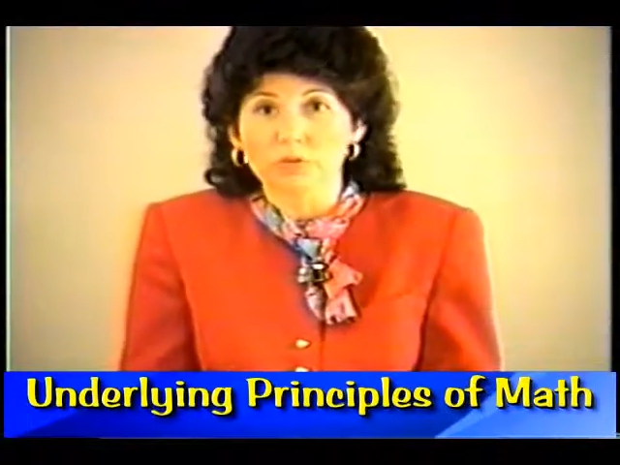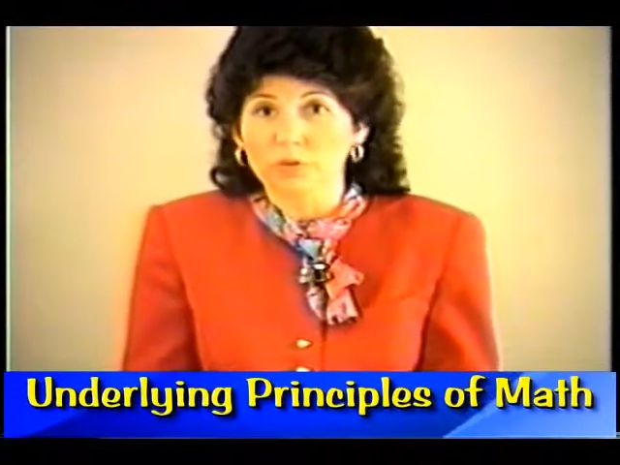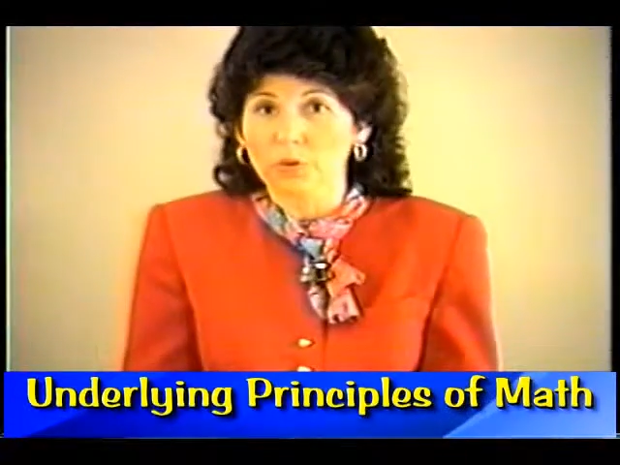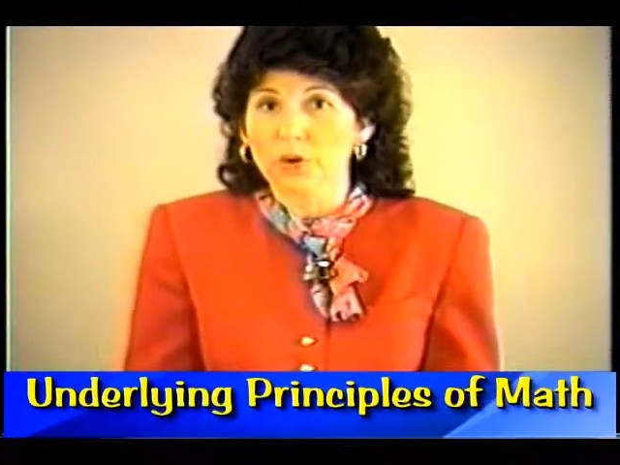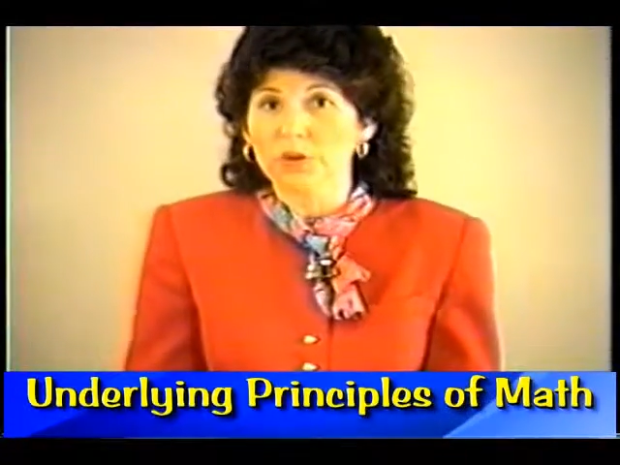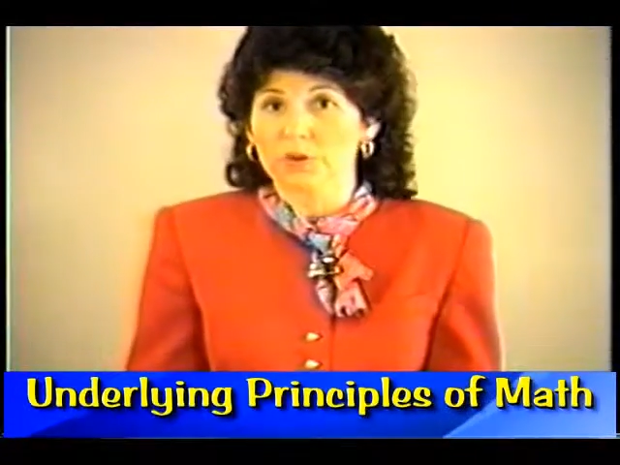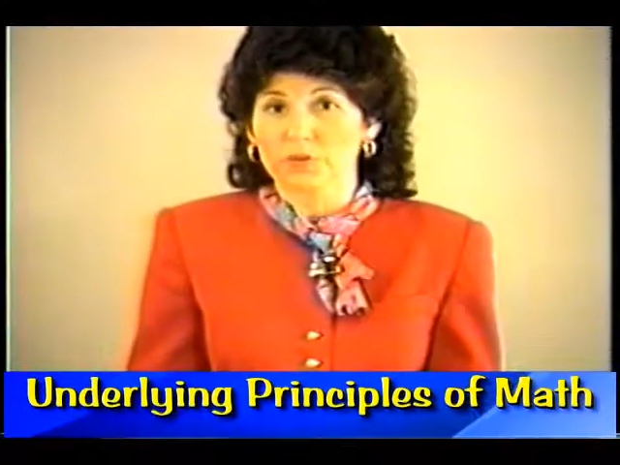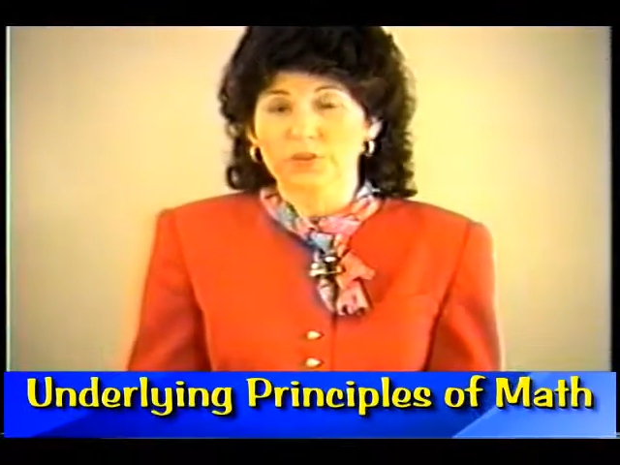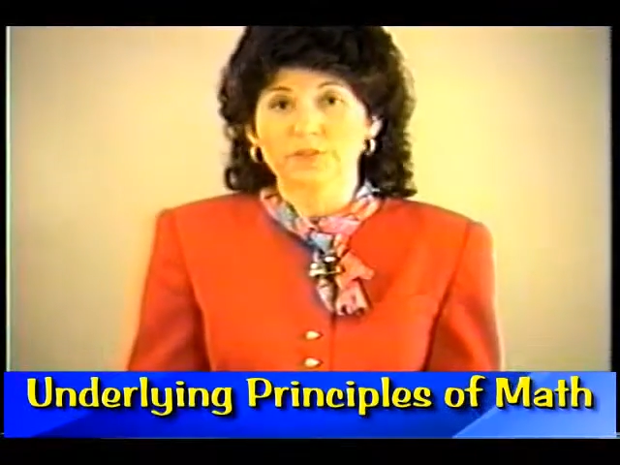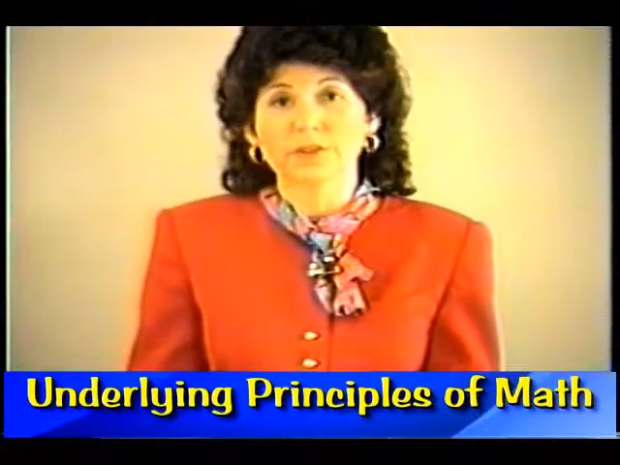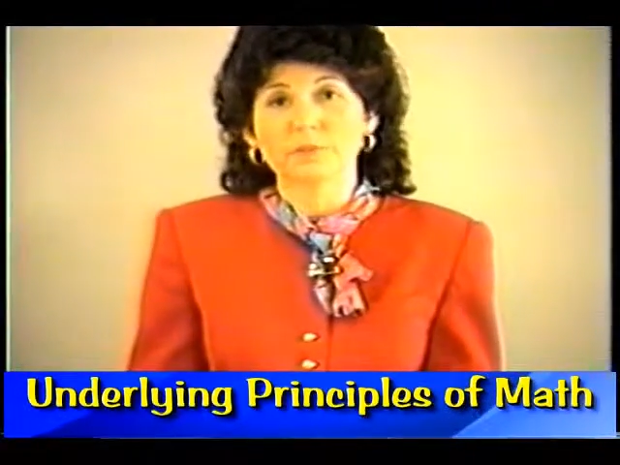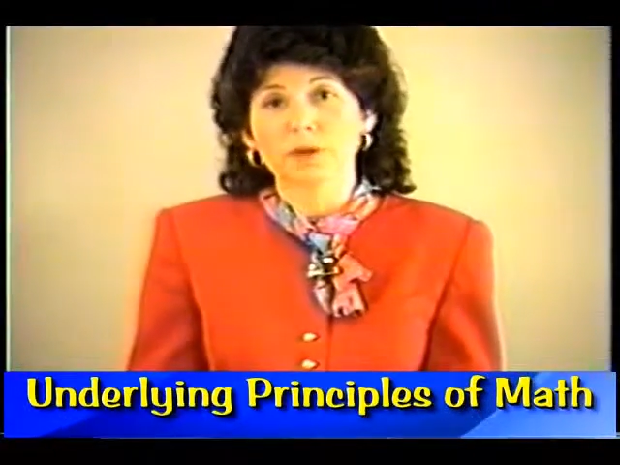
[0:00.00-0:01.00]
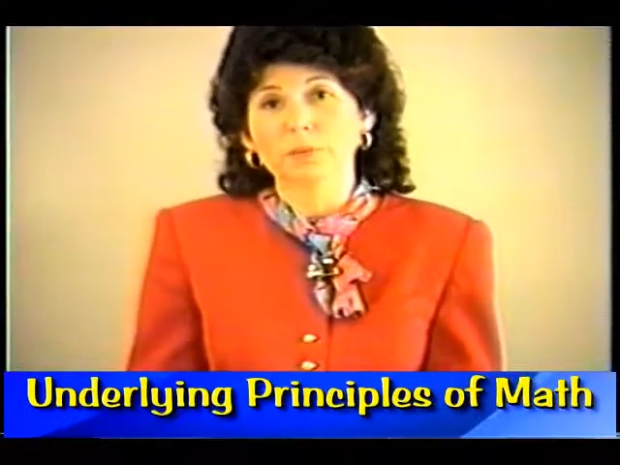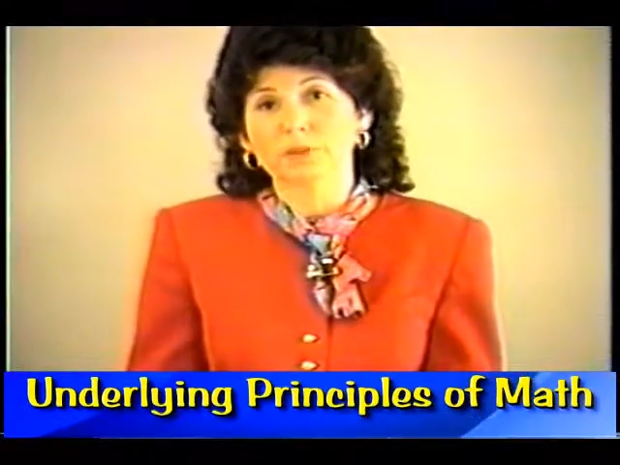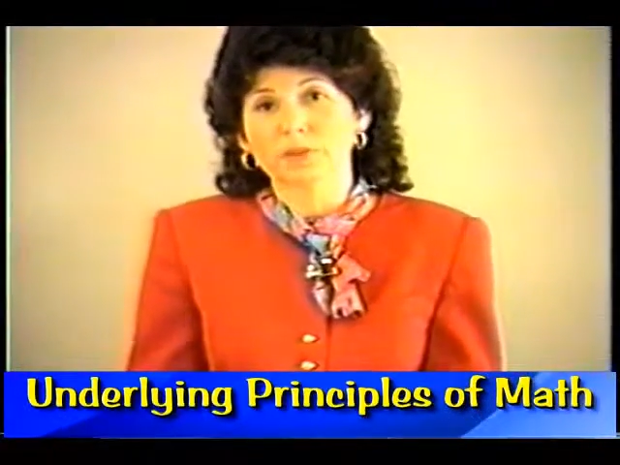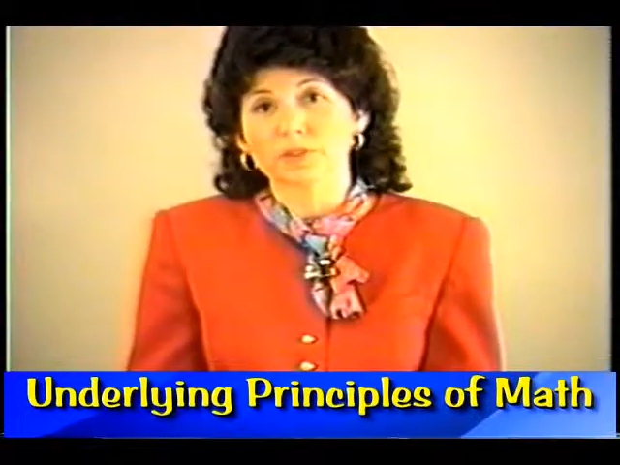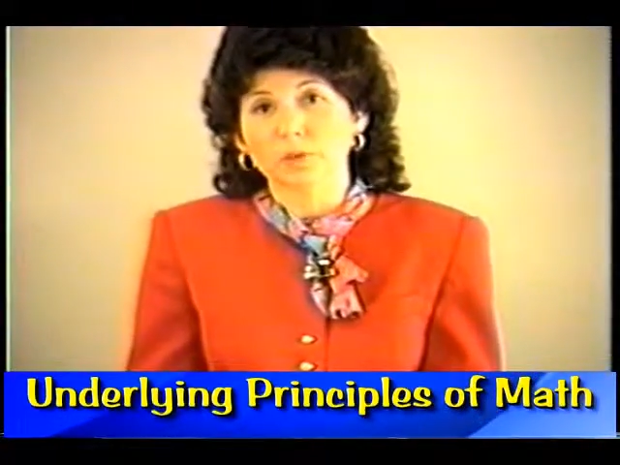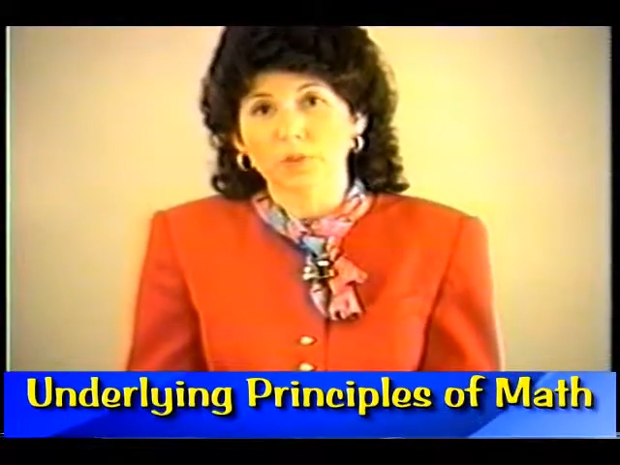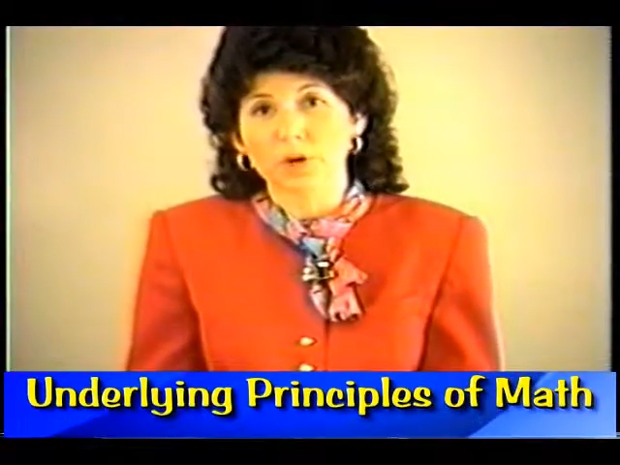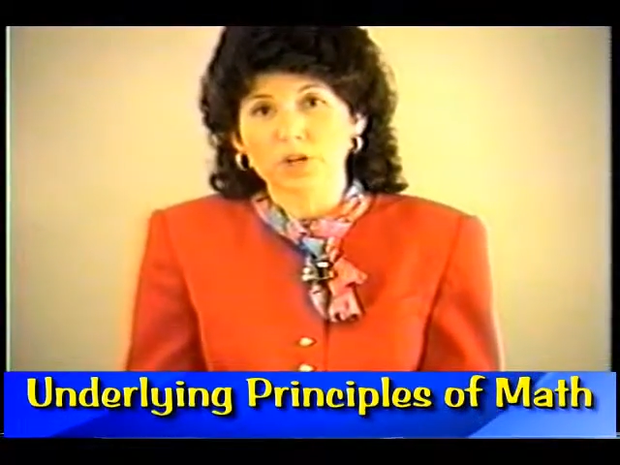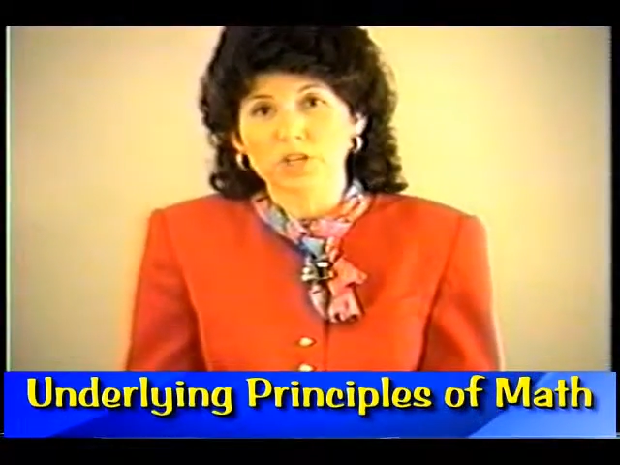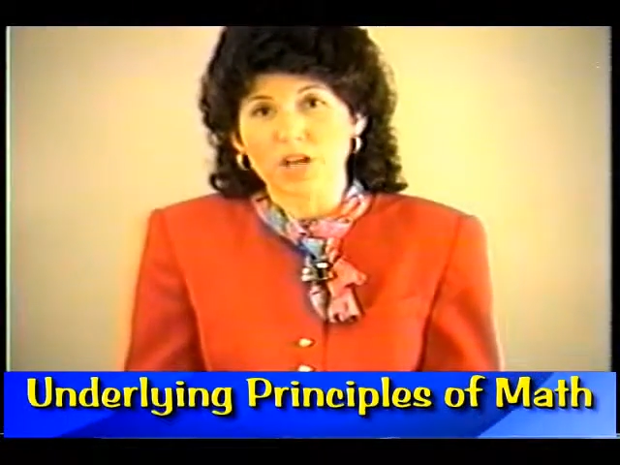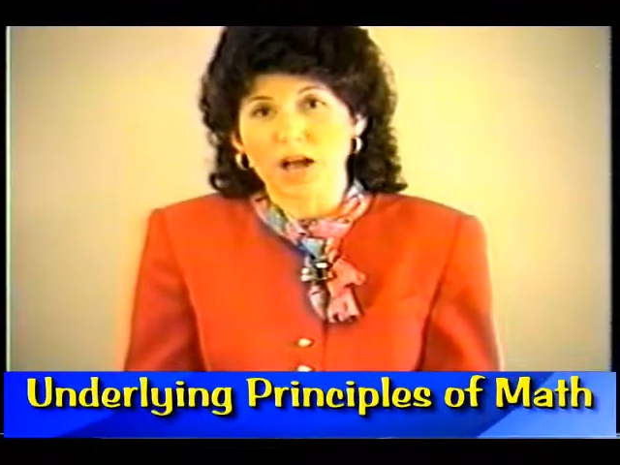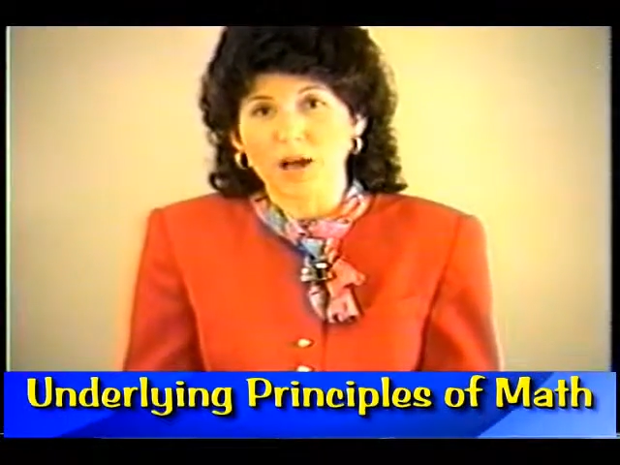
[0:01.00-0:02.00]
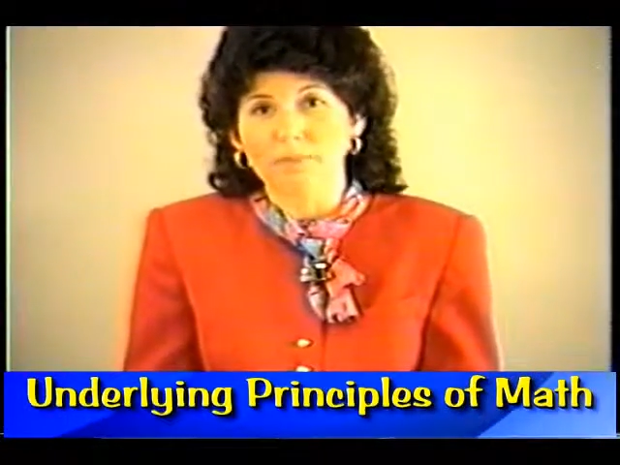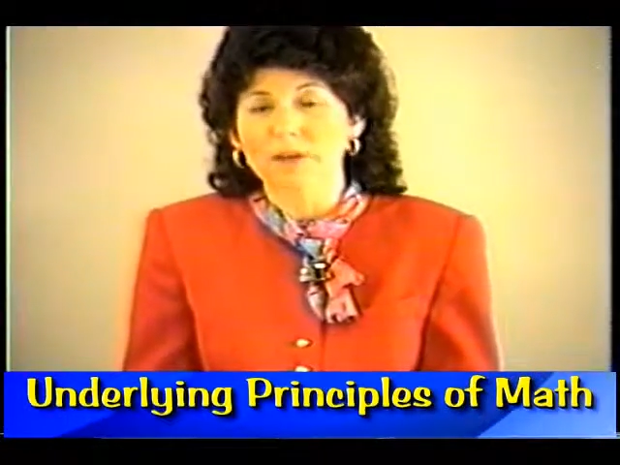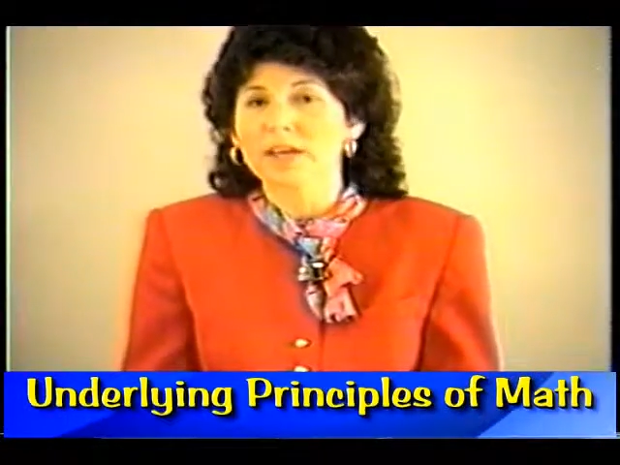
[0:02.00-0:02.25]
40 or 50 people at the workshop,